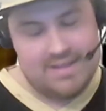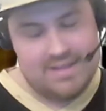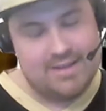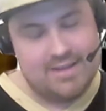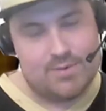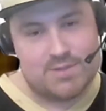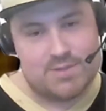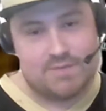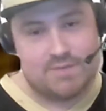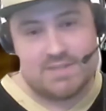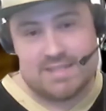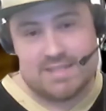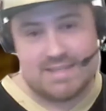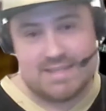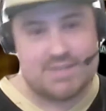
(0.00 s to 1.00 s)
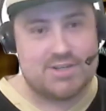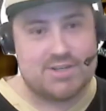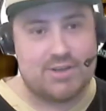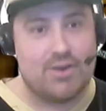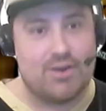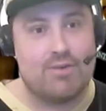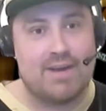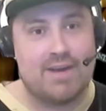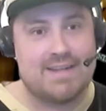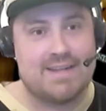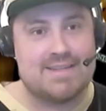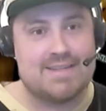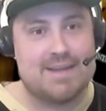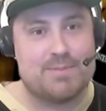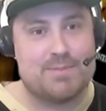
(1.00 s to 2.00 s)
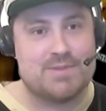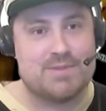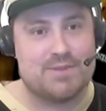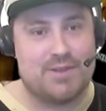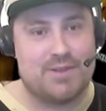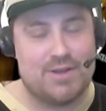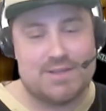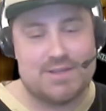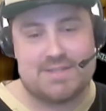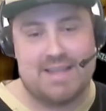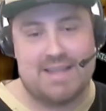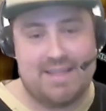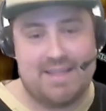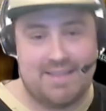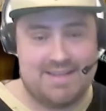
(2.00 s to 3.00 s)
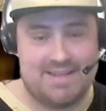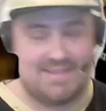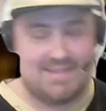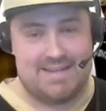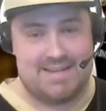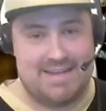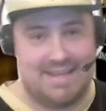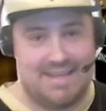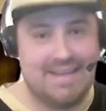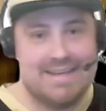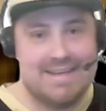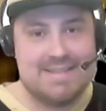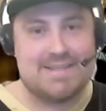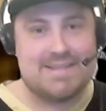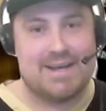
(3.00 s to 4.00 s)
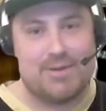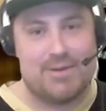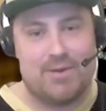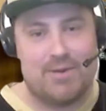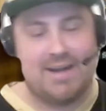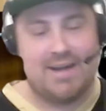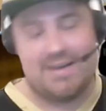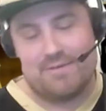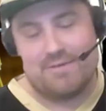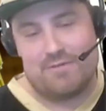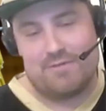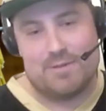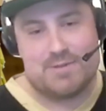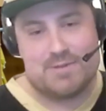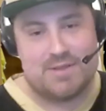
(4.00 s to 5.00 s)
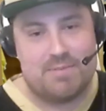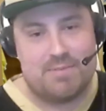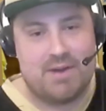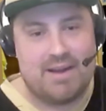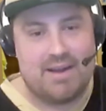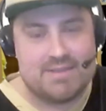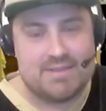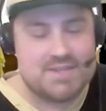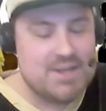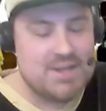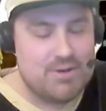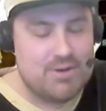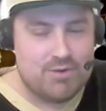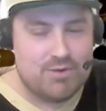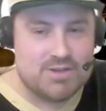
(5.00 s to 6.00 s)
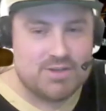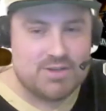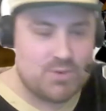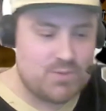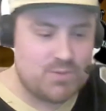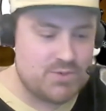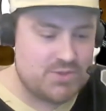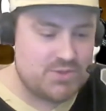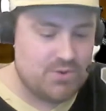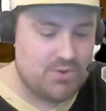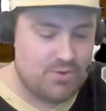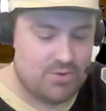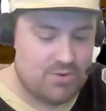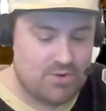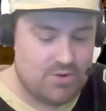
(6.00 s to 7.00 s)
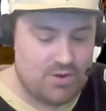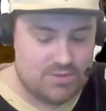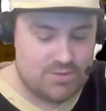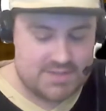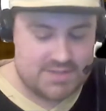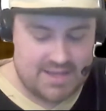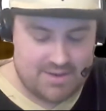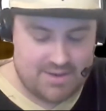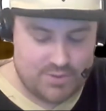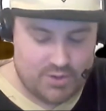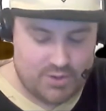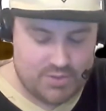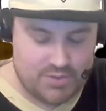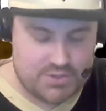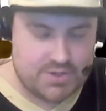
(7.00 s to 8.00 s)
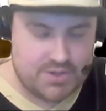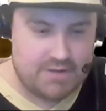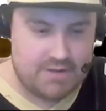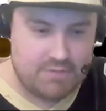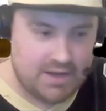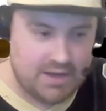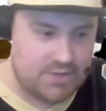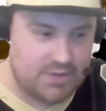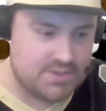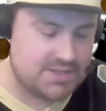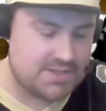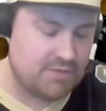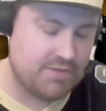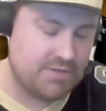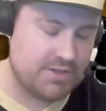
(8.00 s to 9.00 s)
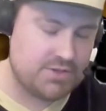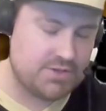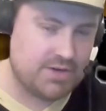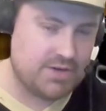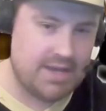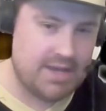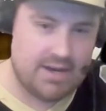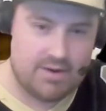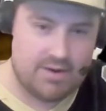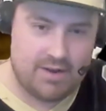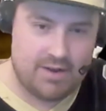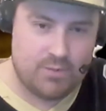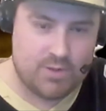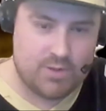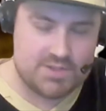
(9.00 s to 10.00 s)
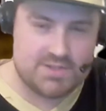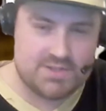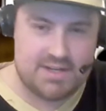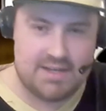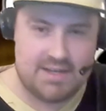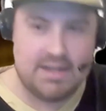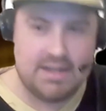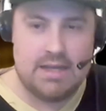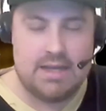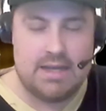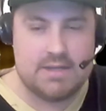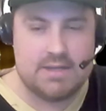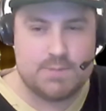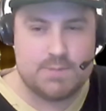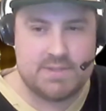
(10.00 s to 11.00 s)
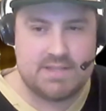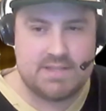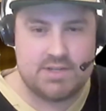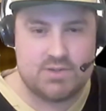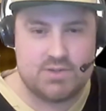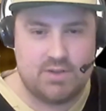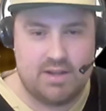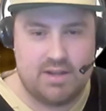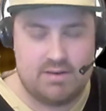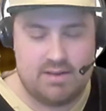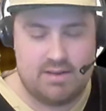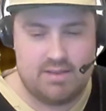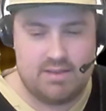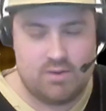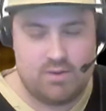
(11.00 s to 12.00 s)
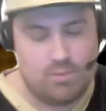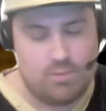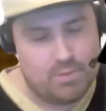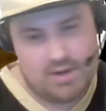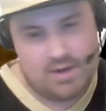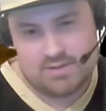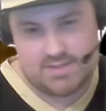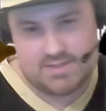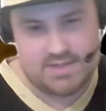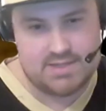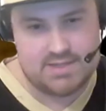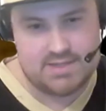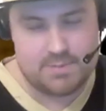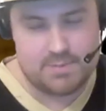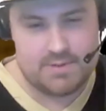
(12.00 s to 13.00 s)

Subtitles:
it was obviously touch and go right up until the last day, and then he suddenly sidewind and flipped to the Browns. Ross, what was your whole take on the trade value itself and the trade and Watson and his potential and the whole Brown setup?